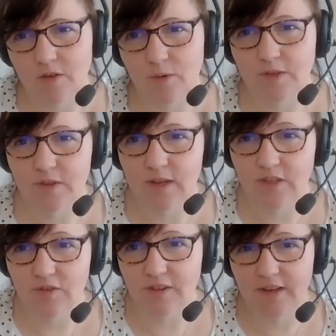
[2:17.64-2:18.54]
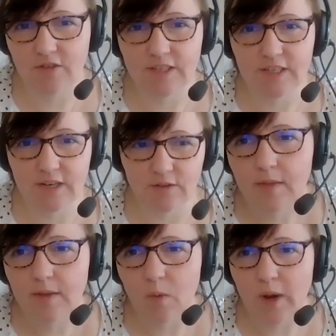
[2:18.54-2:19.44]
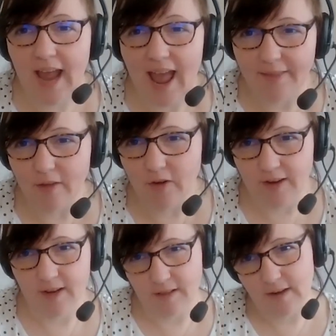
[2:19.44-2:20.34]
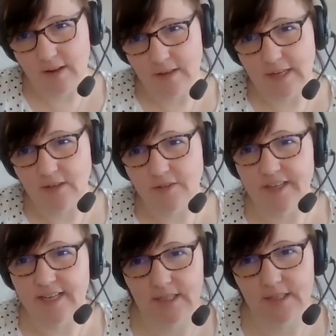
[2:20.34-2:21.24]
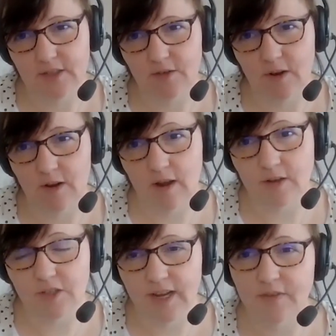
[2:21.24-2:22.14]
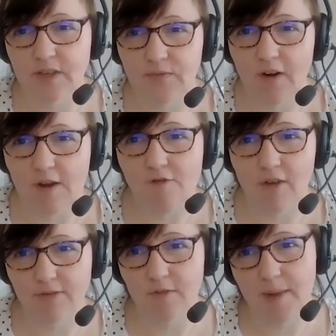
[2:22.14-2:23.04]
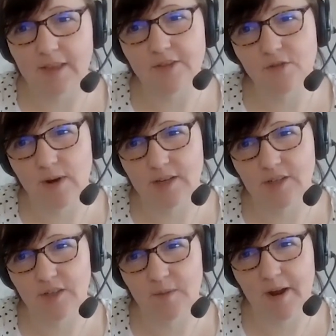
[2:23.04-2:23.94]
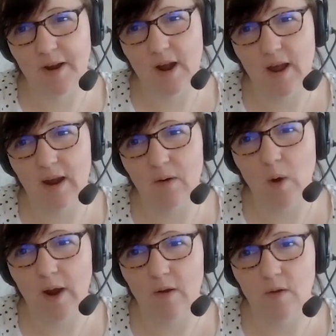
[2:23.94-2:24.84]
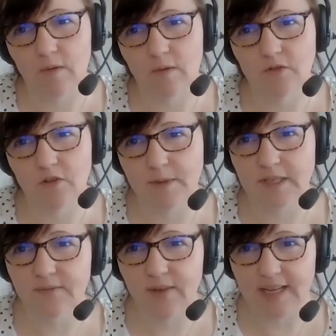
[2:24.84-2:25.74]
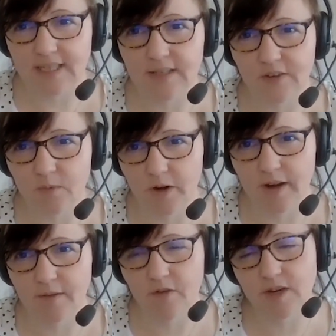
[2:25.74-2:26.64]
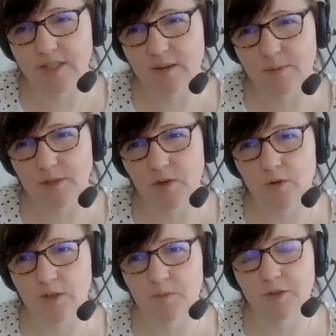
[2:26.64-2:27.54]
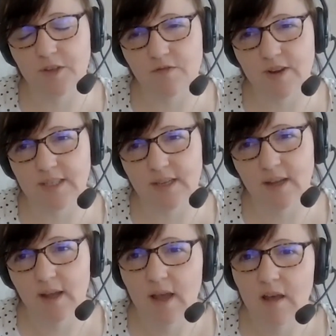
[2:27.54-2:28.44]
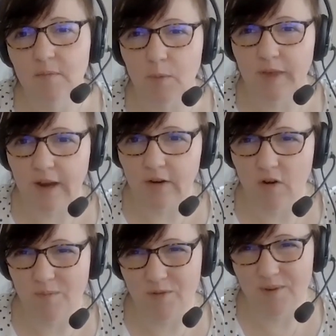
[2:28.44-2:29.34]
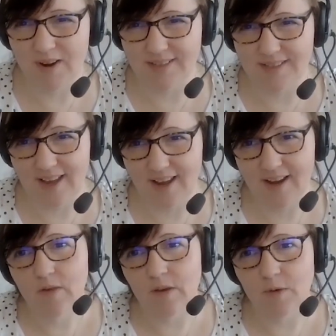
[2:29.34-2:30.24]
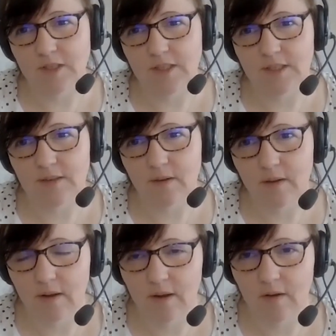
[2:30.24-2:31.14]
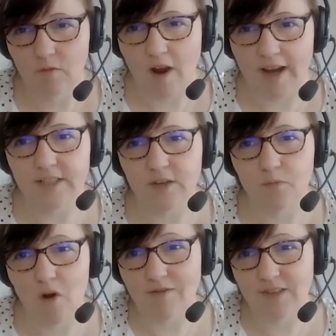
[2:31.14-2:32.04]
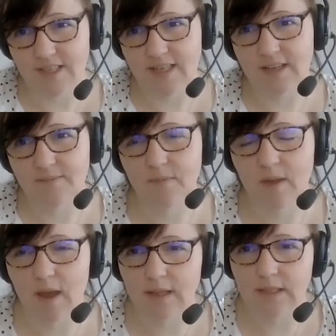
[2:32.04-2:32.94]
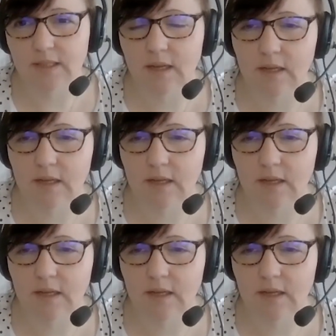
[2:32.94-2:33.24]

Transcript: So it's really critical that we can look at clinical data to understand these very fundamental questions about how well treatments and vaccines are working, for example, and who is most at risk, but without compromising someone's right to privacy and